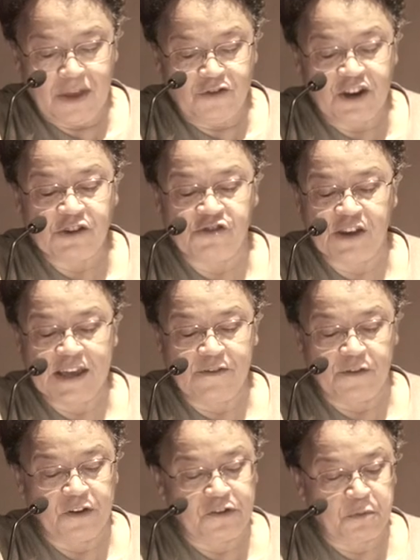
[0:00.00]
Judge
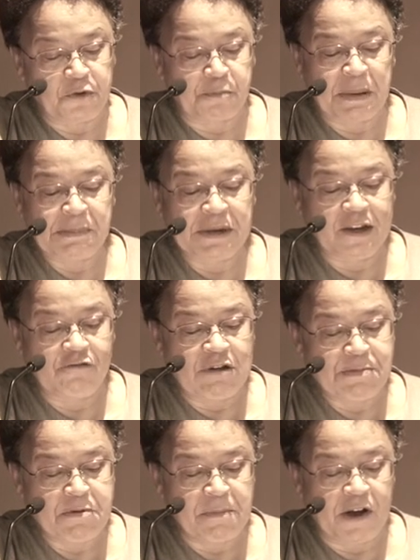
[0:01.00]
Davis was publicly
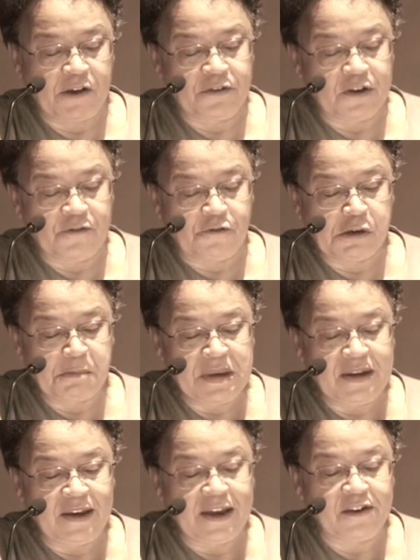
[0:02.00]
reprimanded for
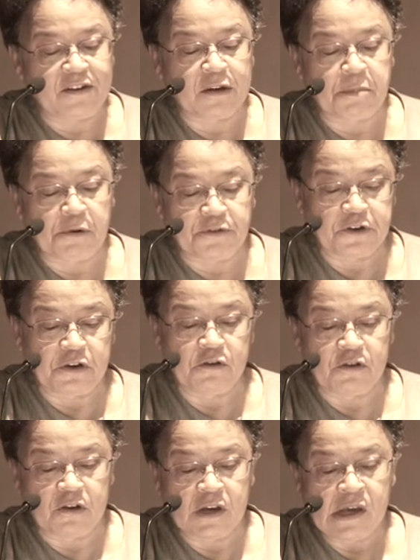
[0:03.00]
humiliating a
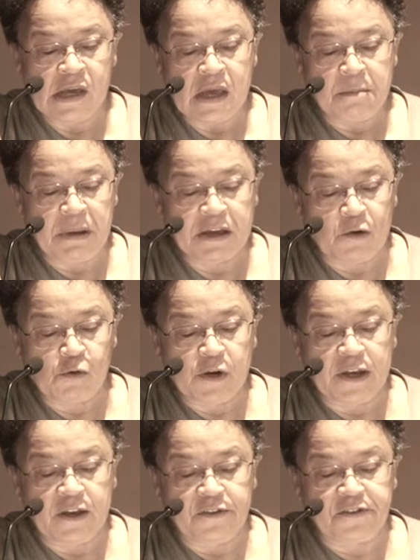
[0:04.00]
prosecutor by
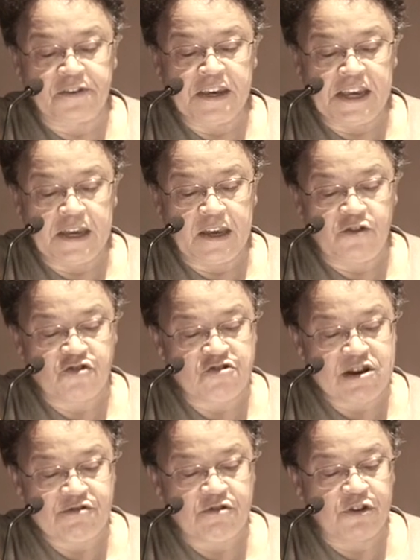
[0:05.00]
calling her sneaky,
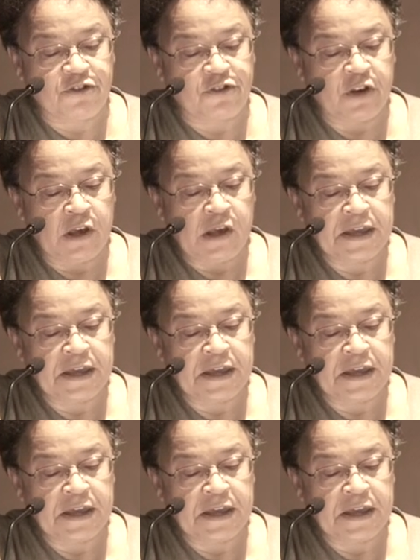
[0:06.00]
treacherous,